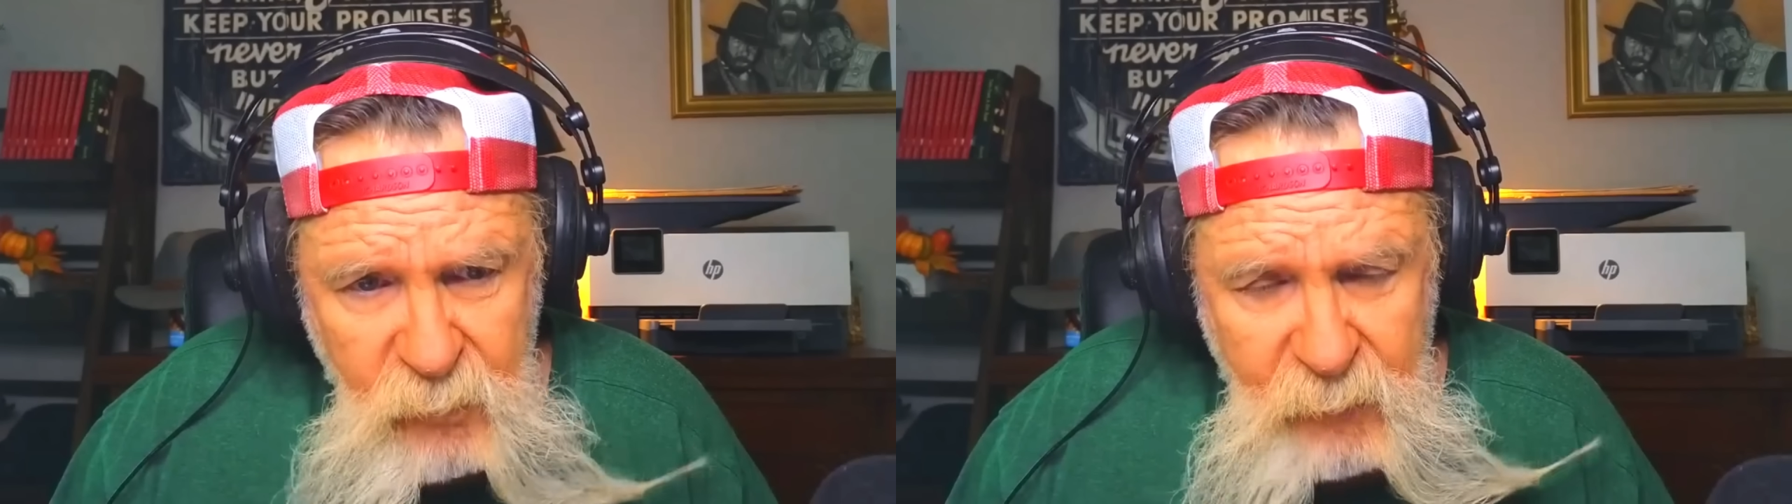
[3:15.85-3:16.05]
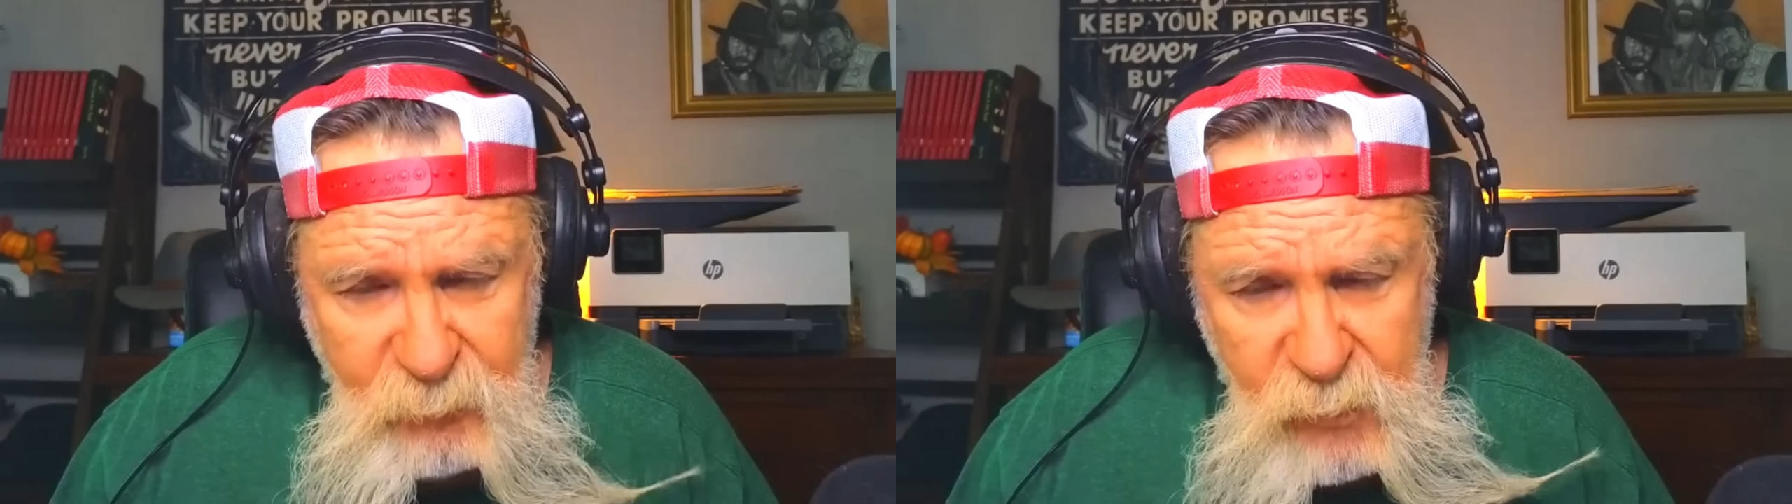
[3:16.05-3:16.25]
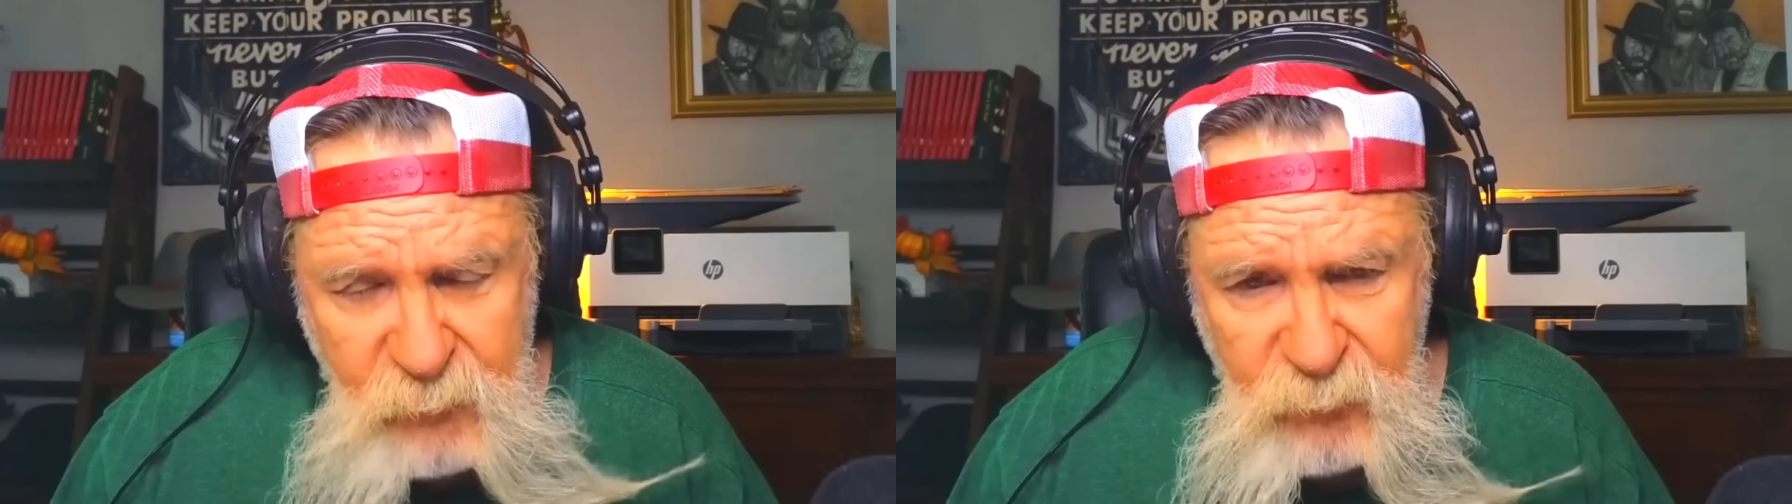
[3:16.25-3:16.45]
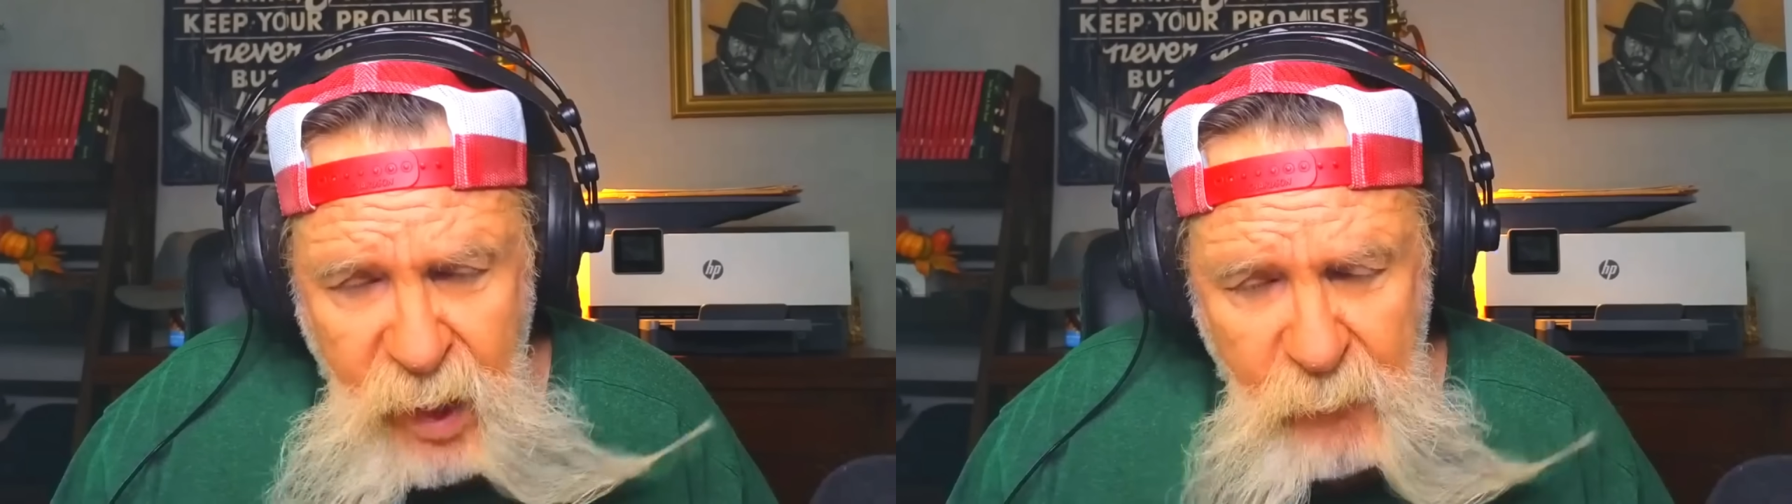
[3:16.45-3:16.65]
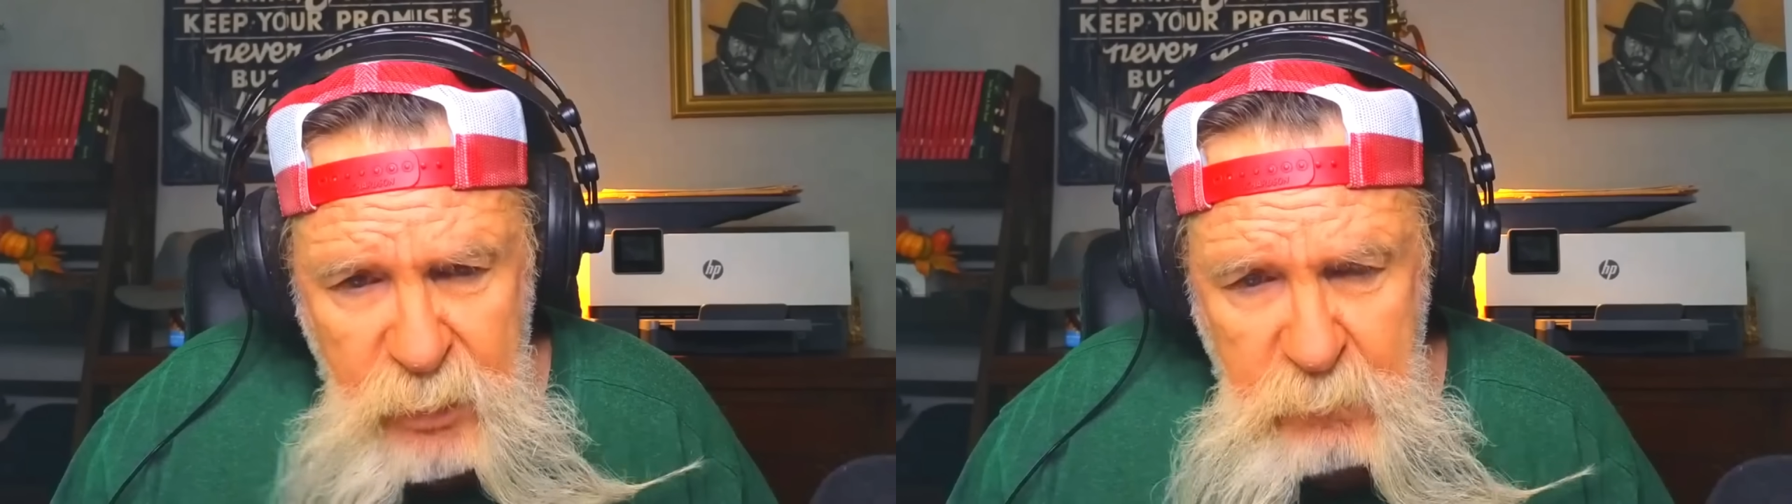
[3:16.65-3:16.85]
if Ric
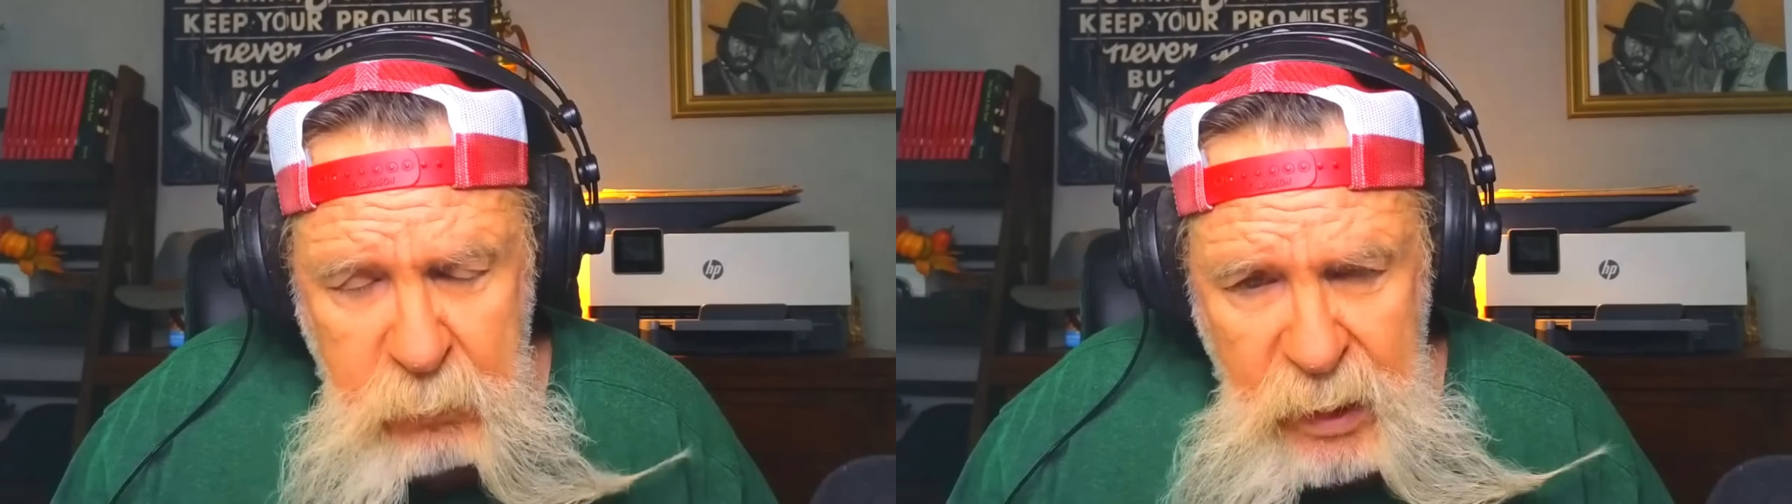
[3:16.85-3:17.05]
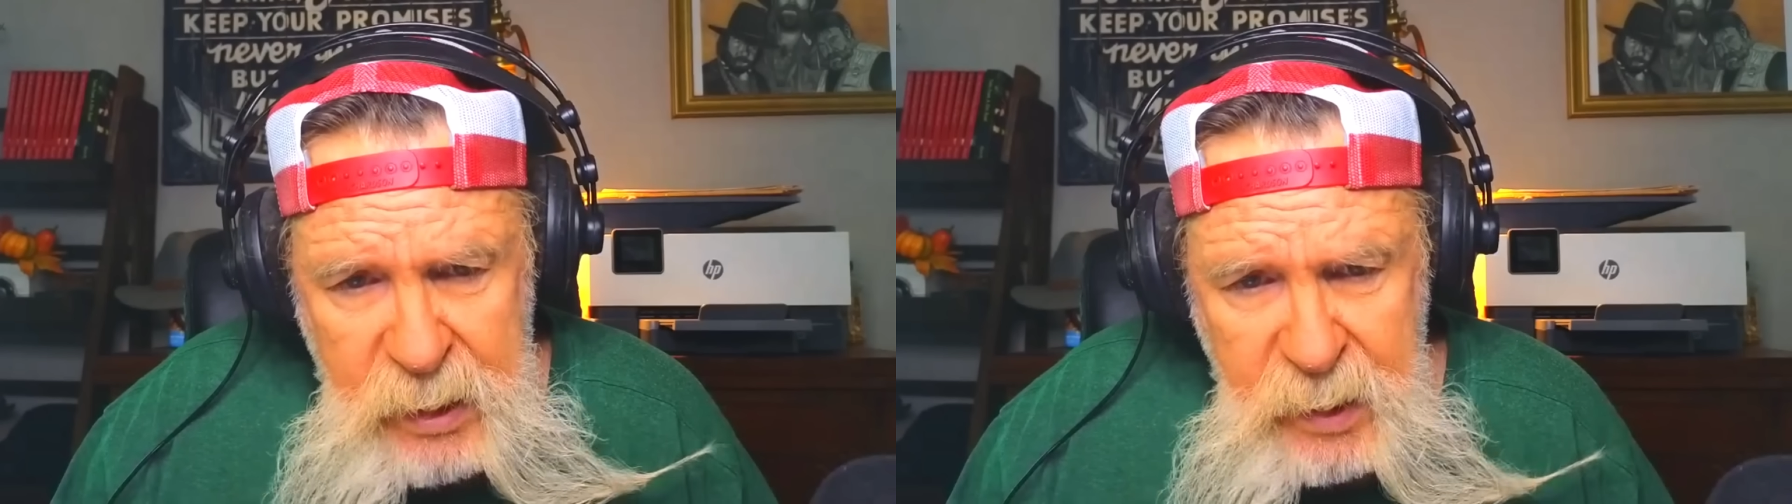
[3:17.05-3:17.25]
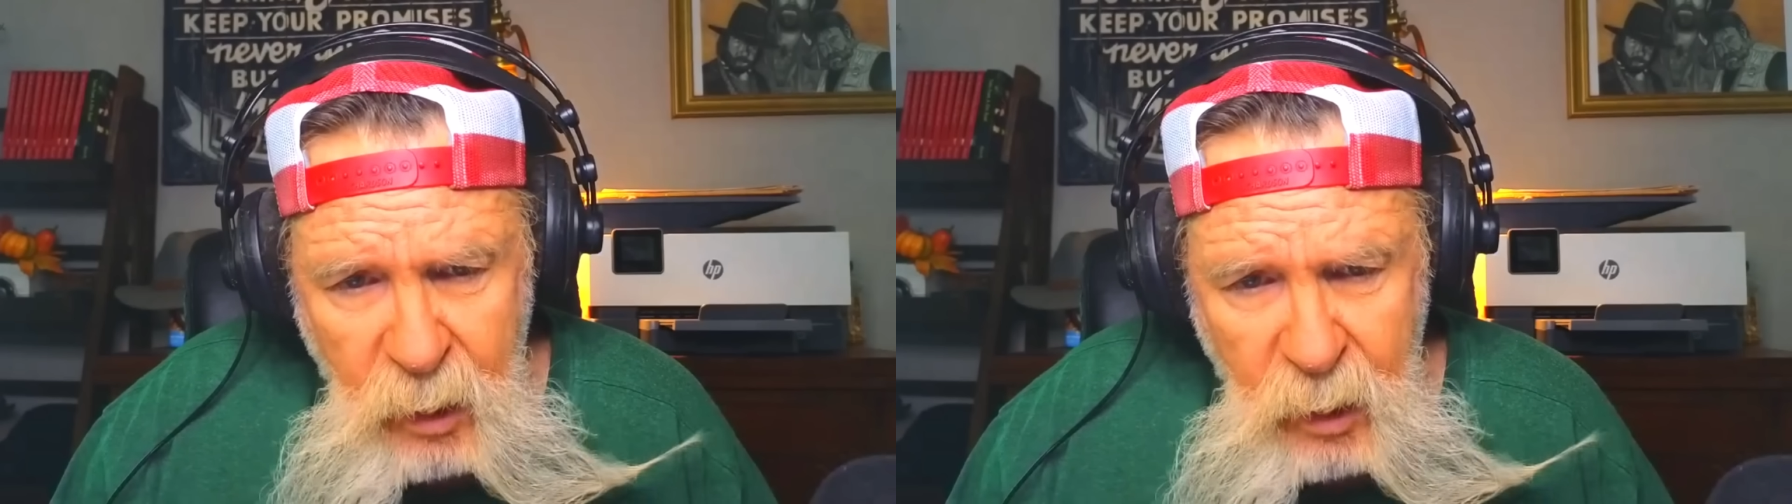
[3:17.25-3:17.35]
Flair was bleeding